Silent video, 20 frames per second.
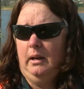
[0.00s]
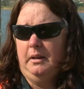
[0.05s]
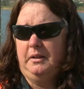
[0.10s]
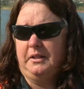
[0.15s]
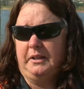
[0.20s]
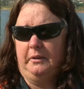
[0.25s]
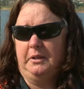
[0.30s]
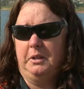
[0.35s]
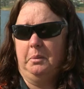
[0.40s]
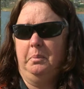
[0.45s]

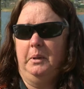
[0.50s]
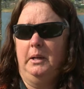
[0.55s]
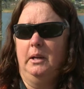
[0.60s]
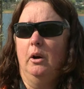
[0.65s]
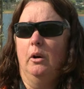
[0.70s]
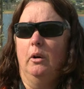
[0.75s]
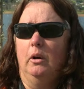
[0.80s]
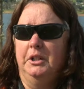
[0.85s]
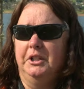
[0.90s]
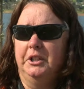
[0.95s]
So it's a big
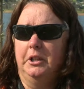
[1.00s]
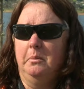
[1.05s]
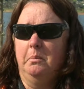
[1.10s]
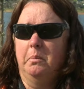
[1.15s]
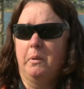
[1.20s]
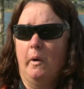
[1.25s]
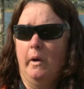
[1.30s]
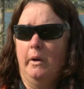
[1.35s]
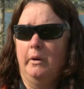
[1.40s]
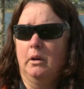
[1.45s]
hygiene
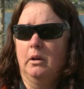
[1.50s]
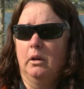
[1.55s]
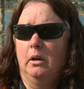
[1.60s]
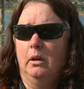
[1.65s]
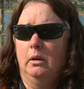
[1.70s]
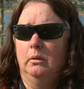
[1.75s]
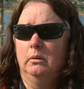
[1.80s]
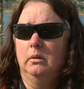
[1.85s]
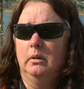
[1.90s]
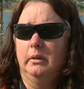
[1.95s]

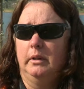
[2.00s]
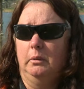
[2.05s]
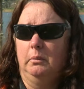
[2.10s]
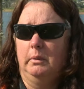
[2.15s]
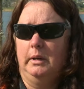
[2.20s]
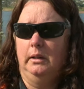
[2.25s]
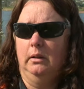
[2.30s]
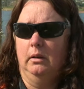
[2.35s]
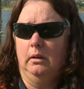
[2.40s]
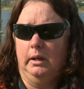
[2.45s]
protocol that
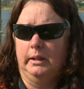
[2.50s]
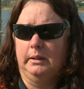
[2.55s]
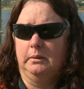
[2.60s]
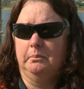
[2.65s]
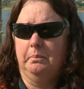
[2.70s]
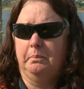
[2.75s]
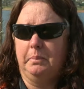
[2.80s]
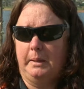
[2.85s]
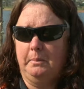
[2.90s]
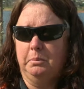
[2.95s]
we'd like
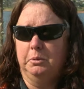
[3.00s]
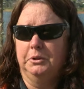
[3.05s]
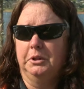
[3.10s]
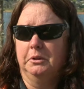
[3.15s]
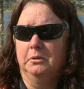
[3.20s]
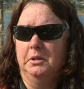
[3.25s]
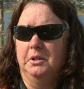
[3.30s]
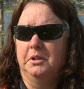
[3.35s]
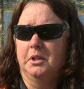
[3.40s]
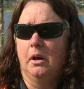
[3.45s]
people
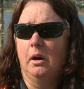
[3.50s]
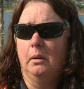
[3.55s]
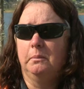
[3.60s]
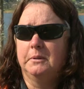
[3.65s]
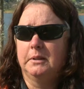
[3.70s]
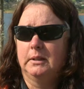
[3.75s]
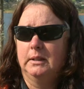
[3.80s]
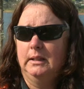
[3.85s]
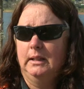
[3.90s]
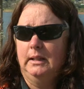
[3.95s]
to
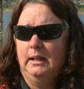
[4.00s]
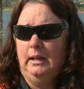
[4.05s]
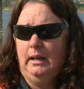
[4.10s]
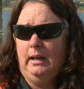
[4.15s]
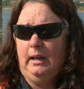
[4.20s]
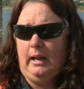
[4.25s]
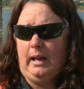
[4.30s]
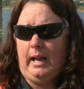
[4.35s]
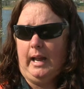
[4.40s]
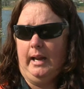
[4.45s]
adopt,
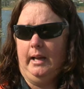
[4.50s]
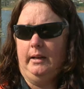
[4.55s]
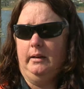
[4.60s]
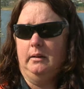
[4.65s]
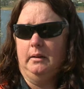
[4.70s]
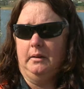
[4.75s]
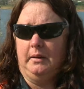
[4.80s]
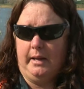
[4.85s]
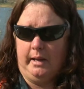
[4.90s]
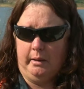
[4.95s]

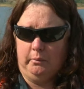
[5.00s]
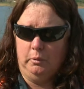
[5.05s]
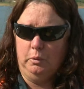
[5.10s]
and that